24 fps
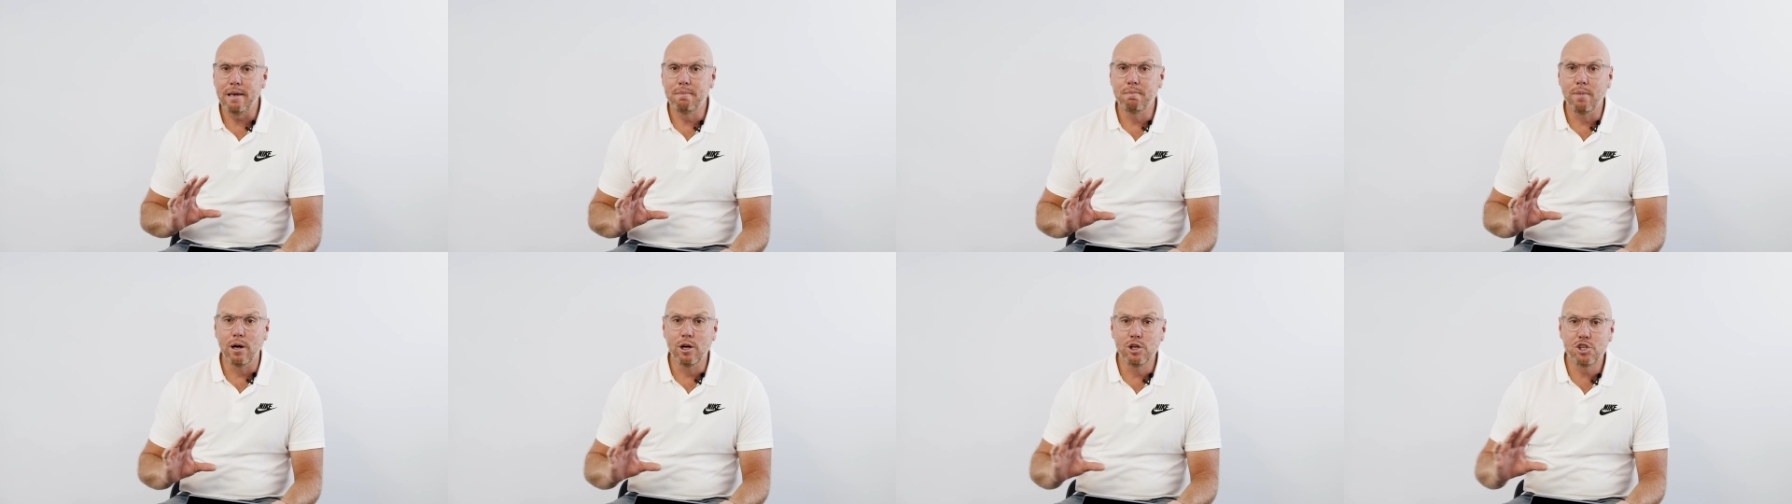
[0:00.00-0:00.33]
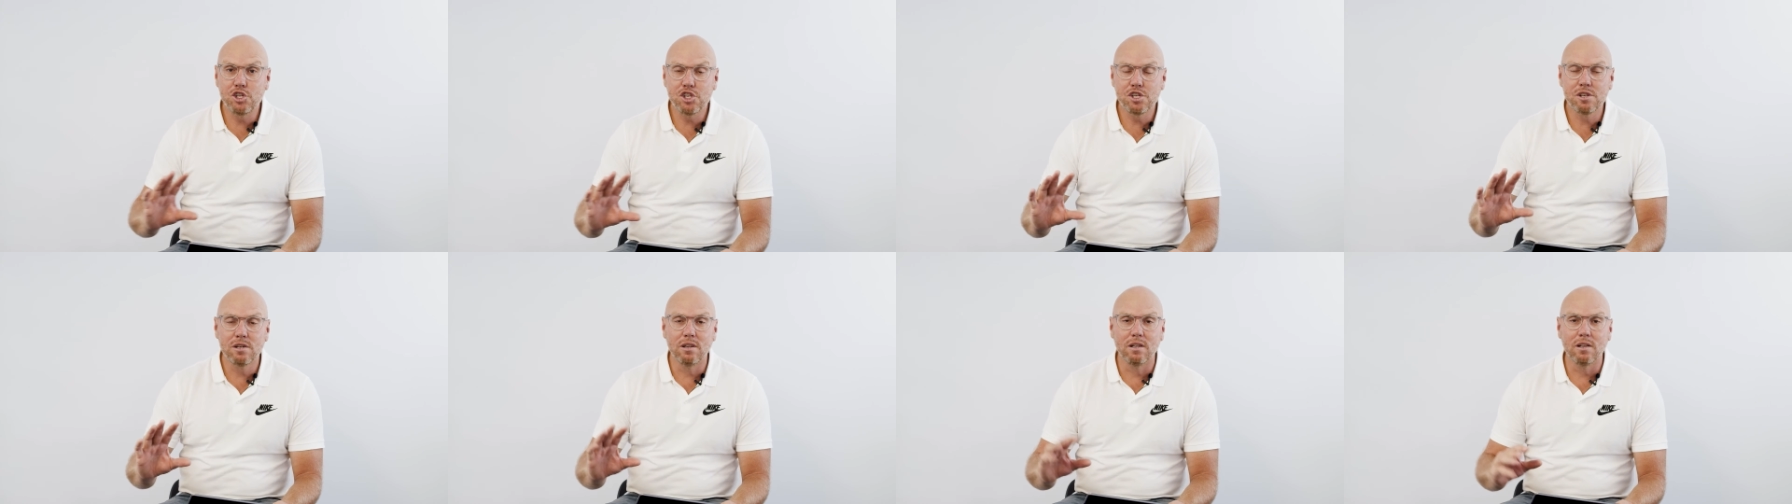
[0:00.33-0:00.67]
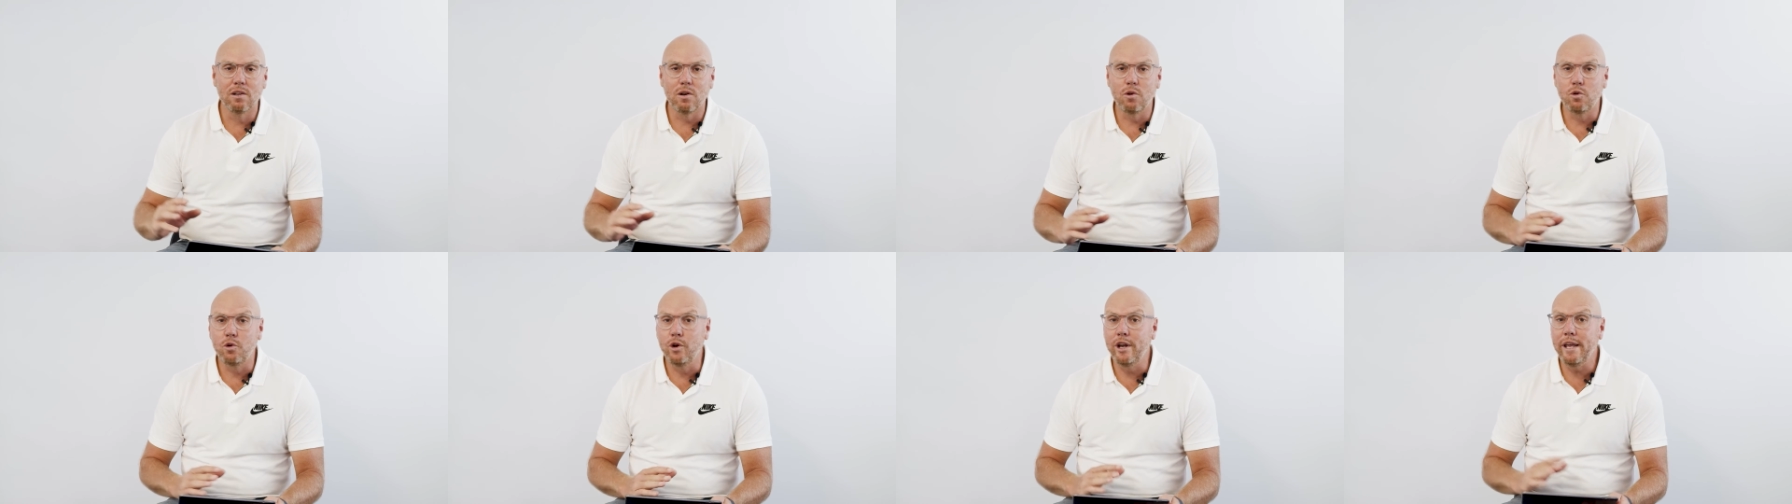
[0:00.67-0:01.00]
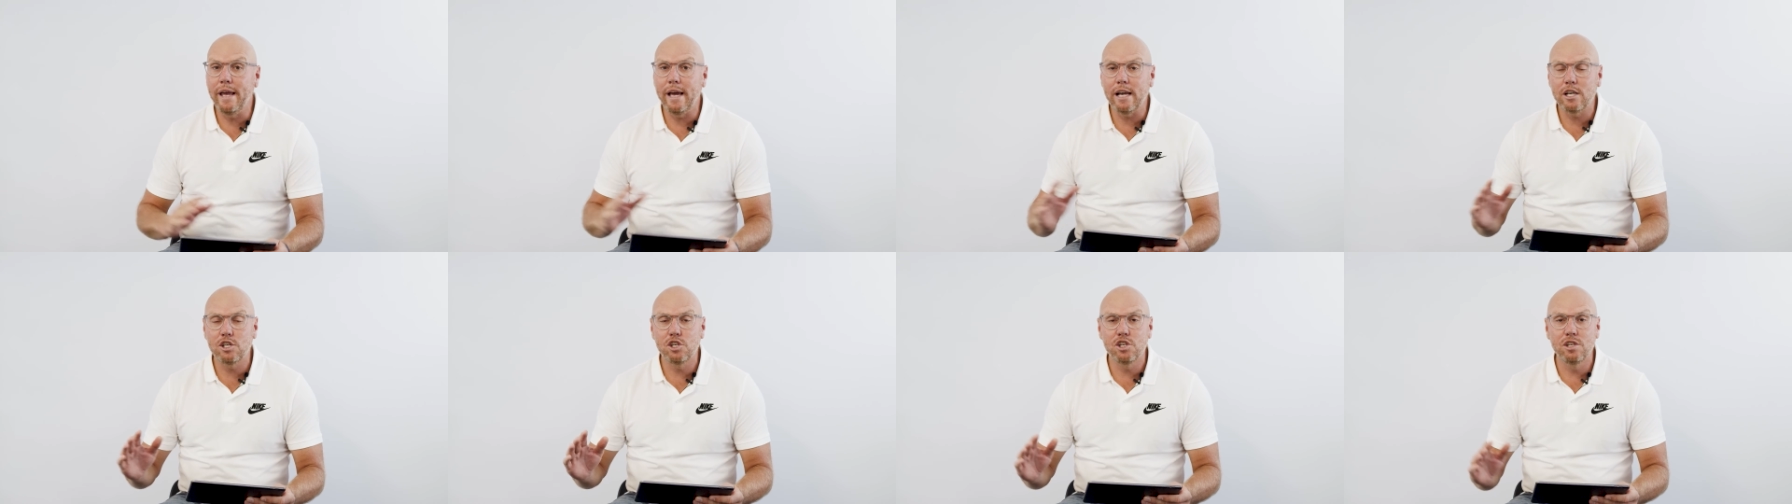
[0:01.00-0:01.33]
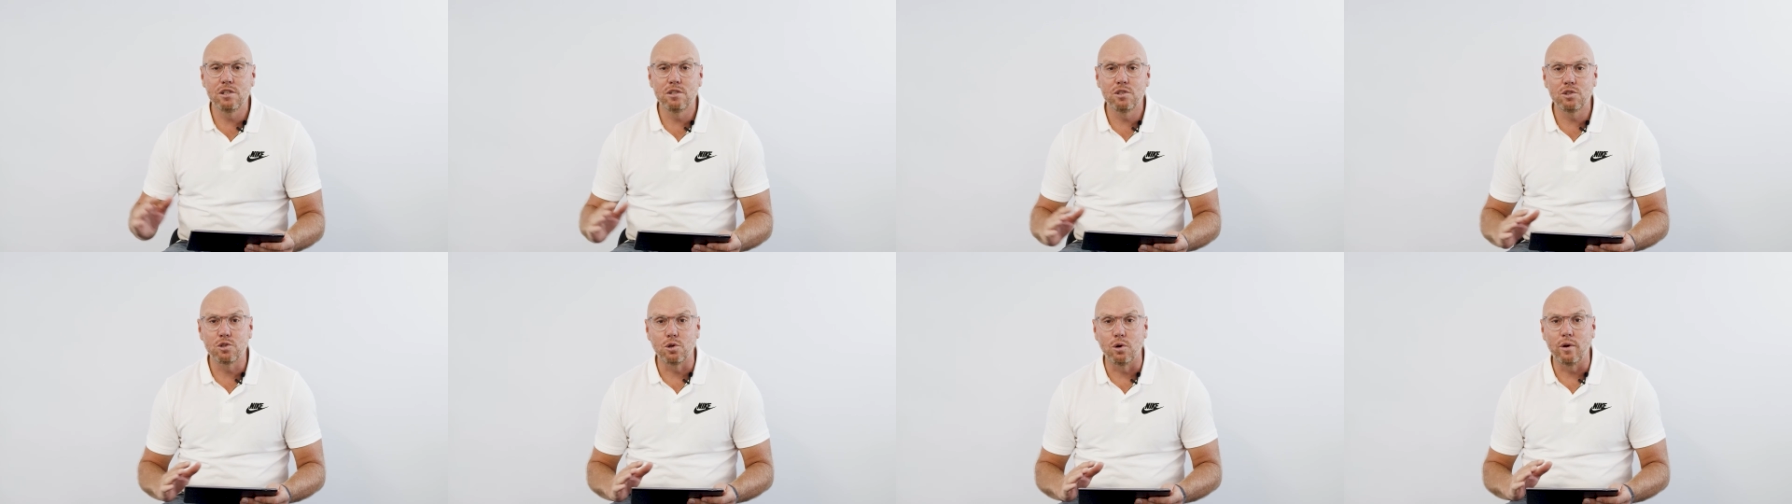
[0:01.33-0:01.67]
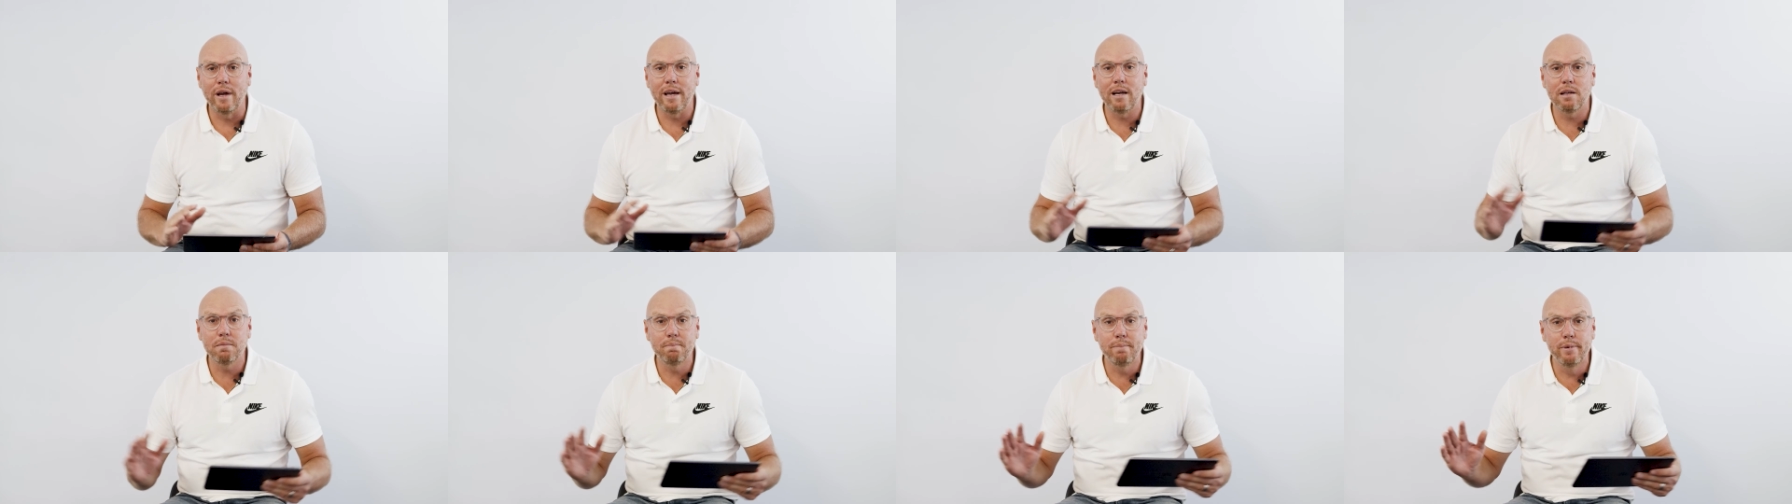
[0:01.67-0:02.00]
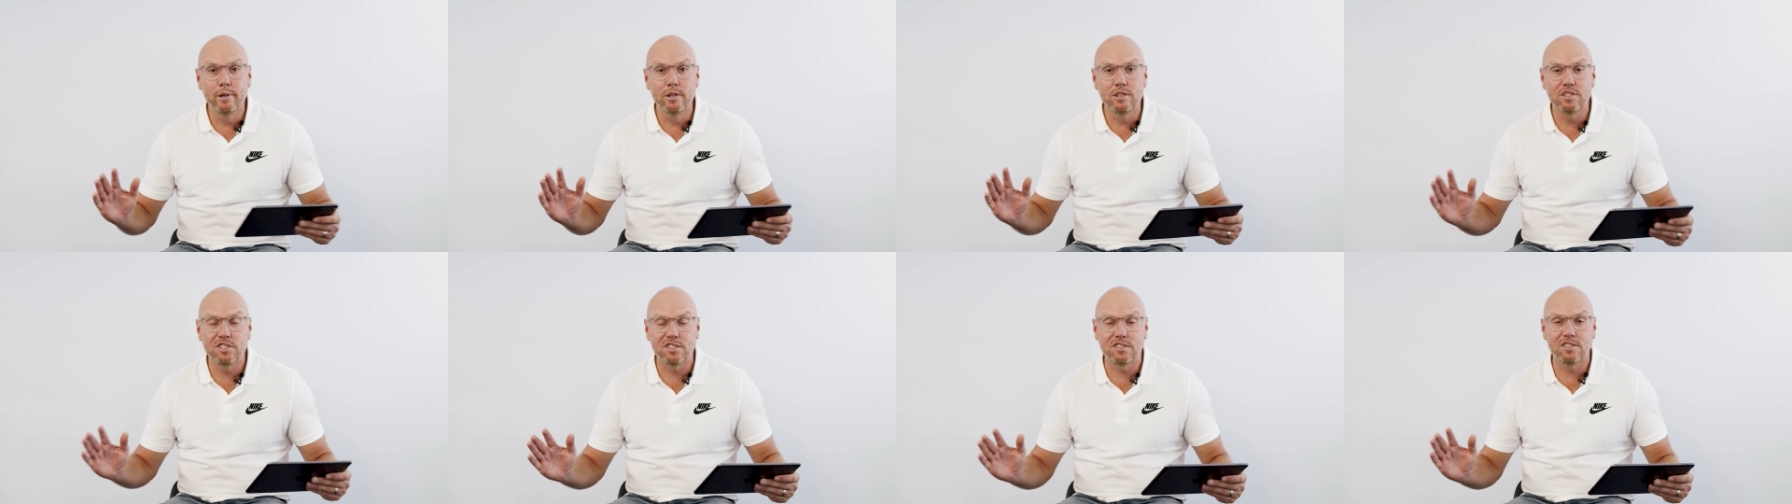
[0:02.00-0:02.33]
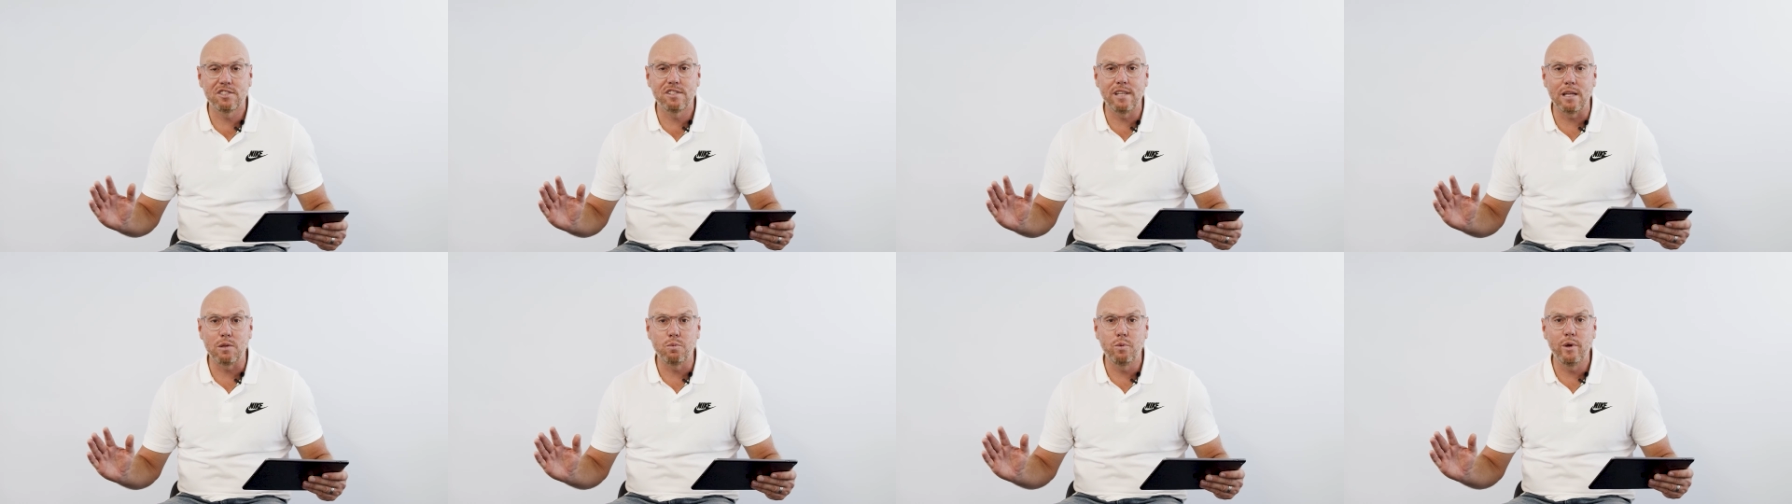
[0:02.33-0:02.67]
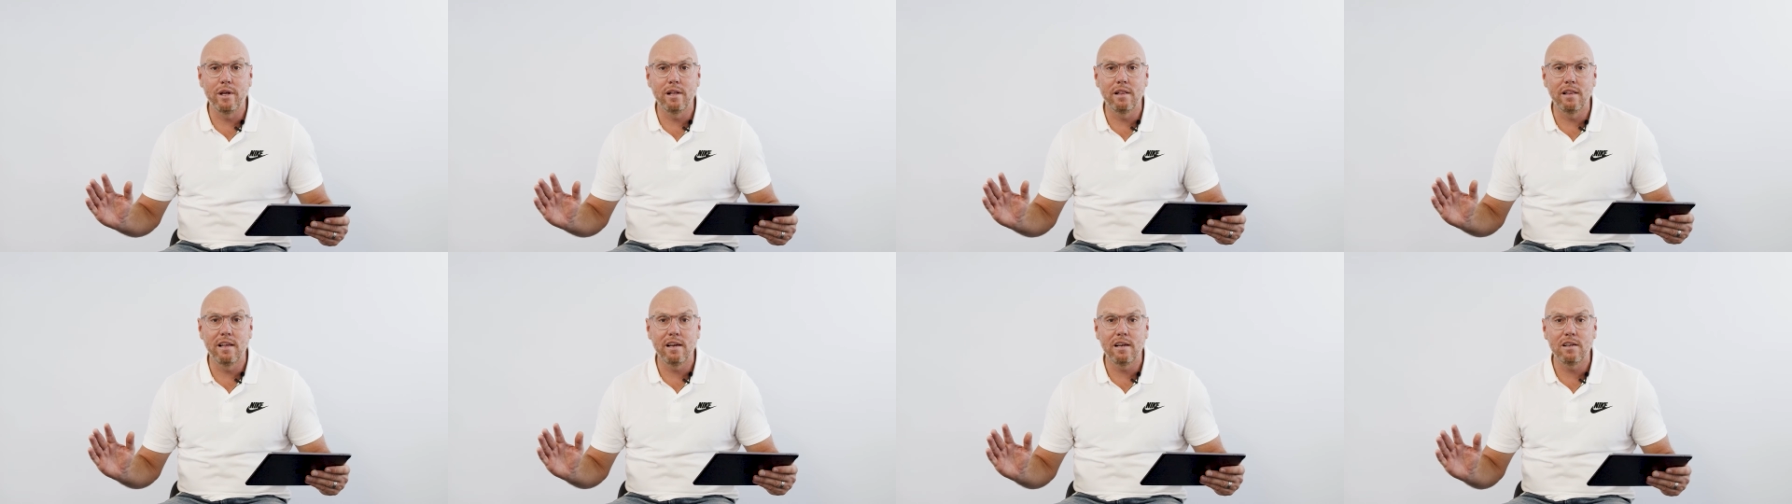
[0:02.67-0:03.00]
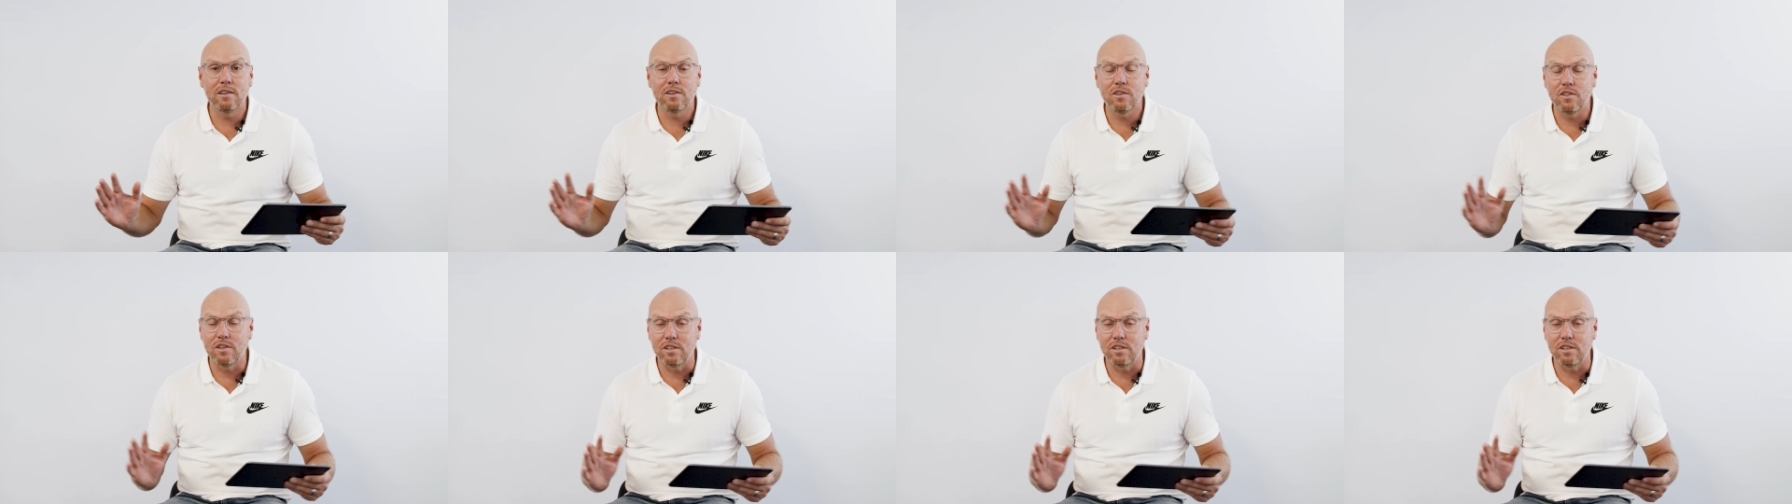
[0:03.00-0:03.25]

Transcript: emotional reactions or outbursts that we allow,